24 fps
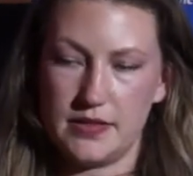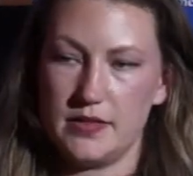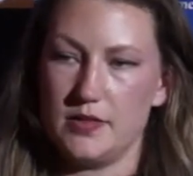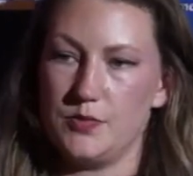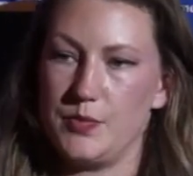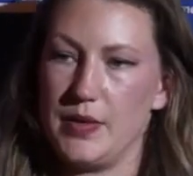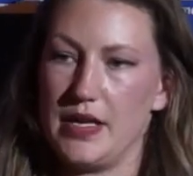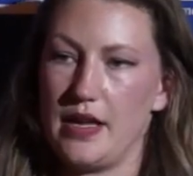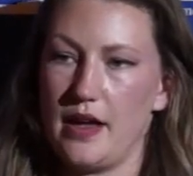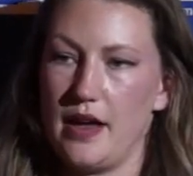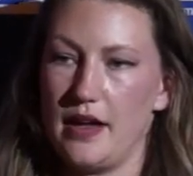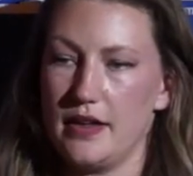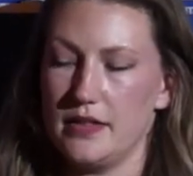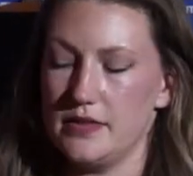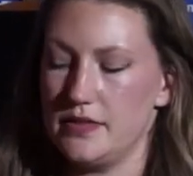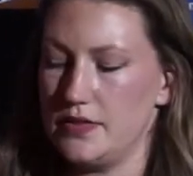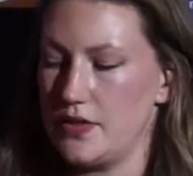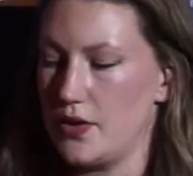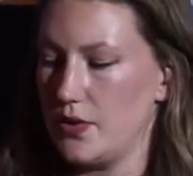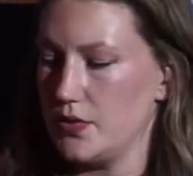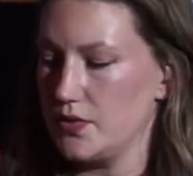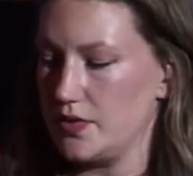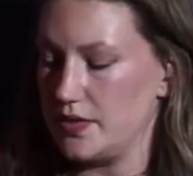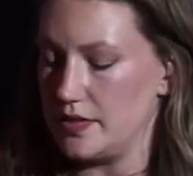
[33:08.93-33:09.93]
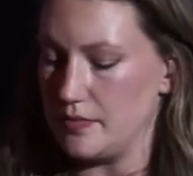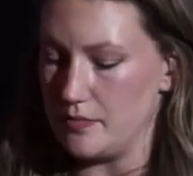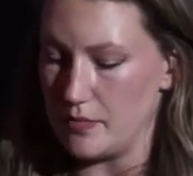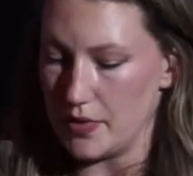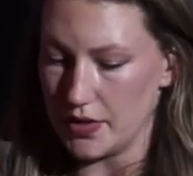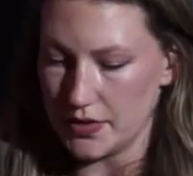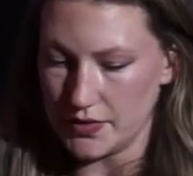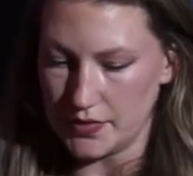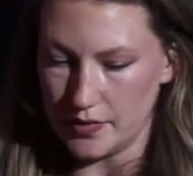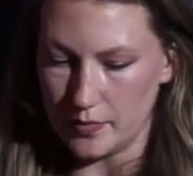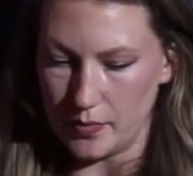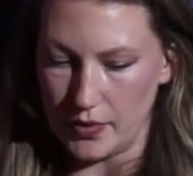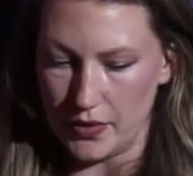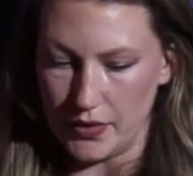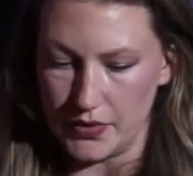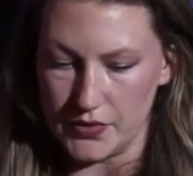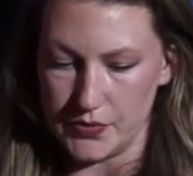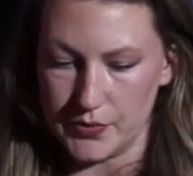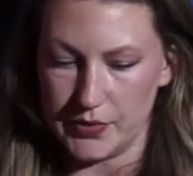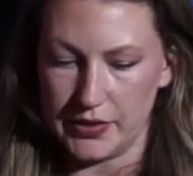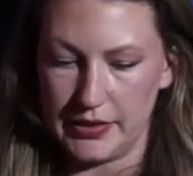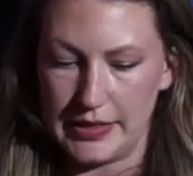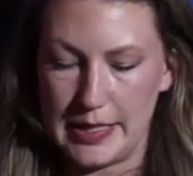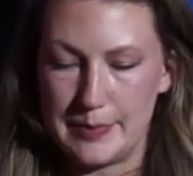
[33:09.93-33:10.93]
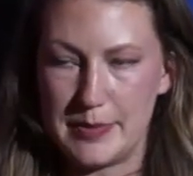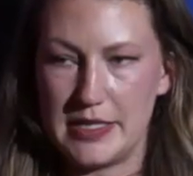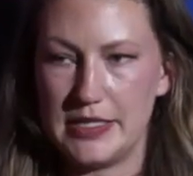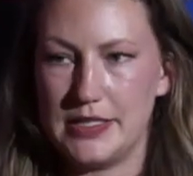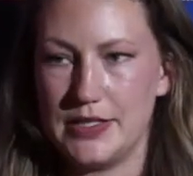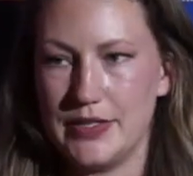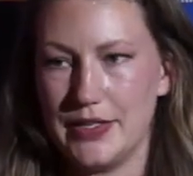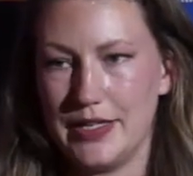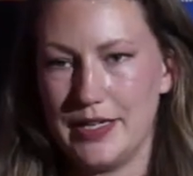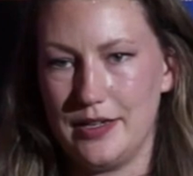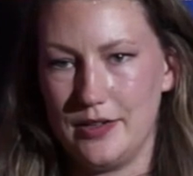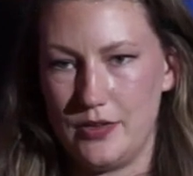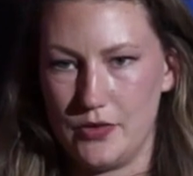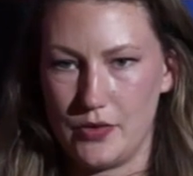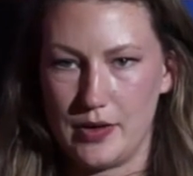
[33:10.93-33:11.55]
is because those submersibles were limited